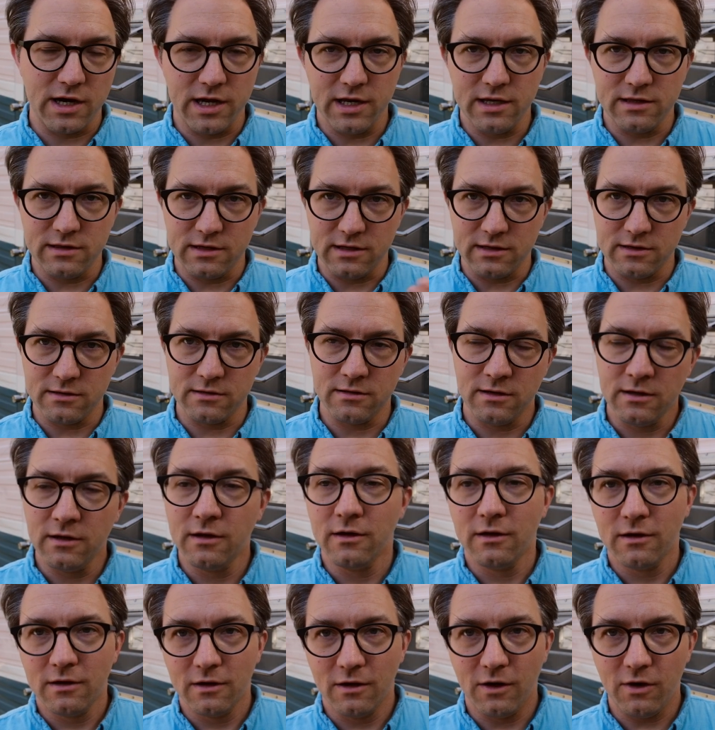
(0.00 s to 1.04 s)
and then
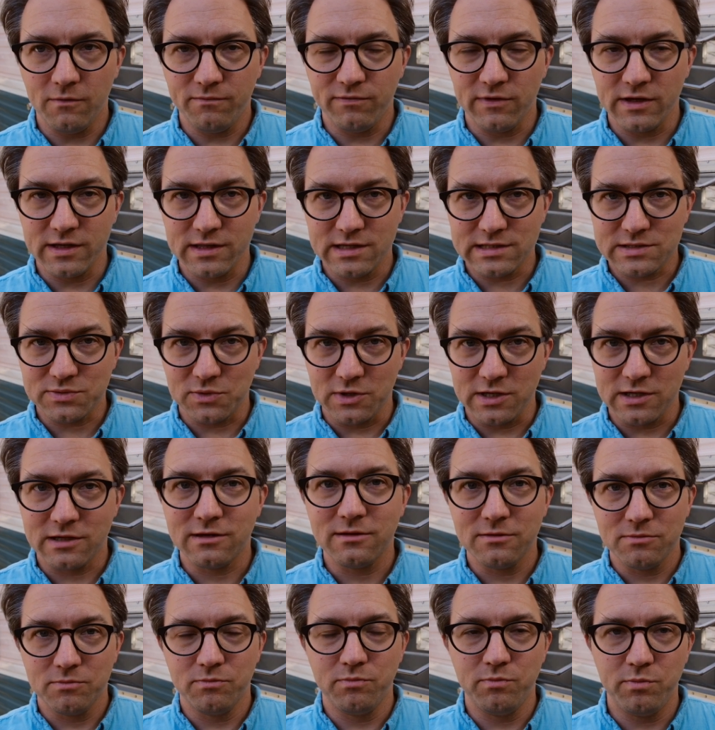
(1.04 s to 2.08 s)
hopefully this week
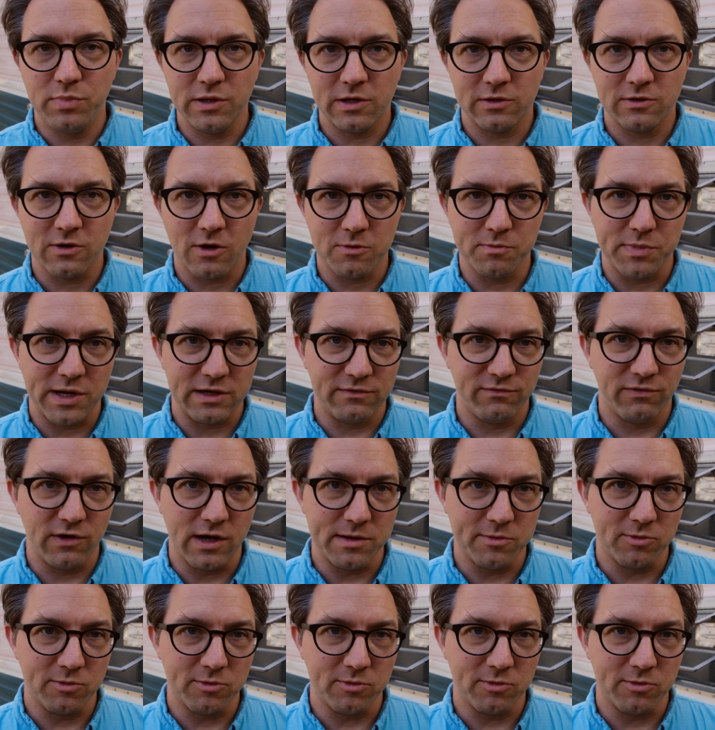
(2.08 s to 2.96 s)
build our bed frame